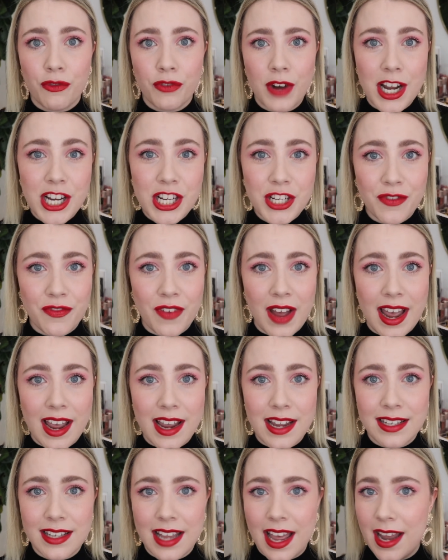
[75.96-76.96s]
fresh
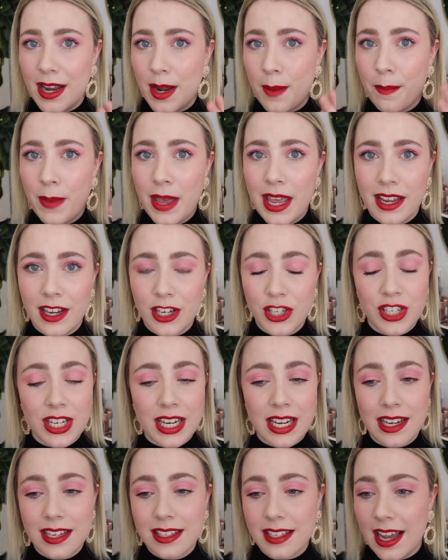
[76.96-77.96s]
face and pink
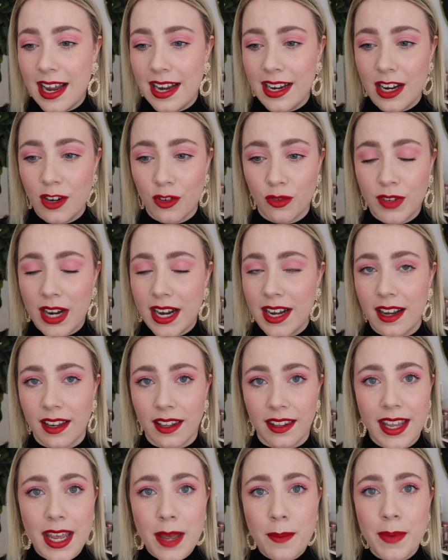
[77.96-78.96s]
cheeks and a red
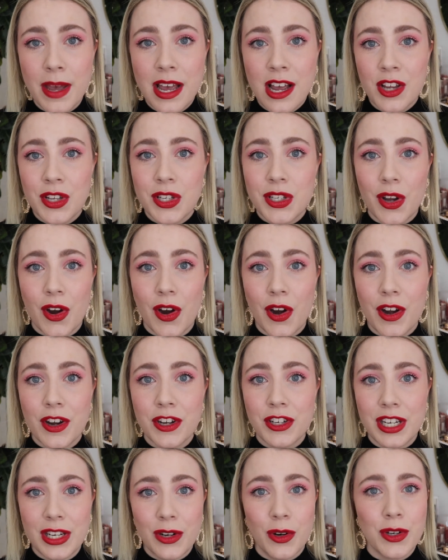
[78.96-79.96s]
lip. So
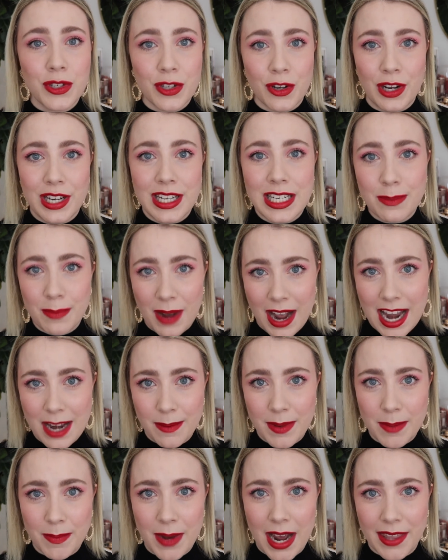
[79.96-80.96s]
she also
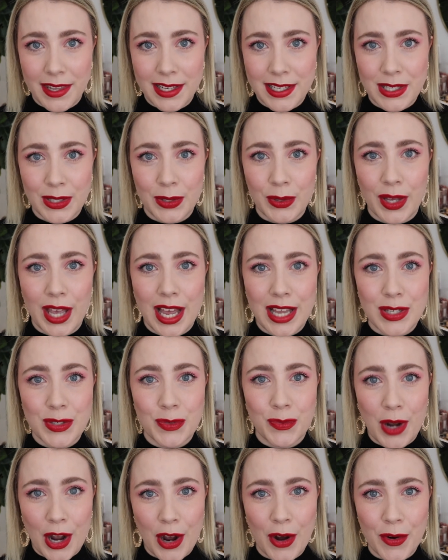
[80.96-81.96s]
inspired me by this look as
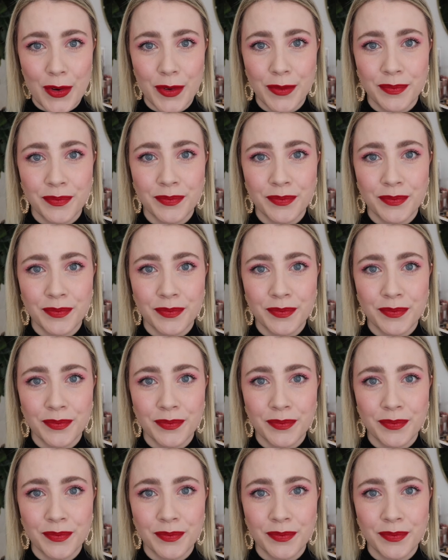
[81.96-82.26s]
well.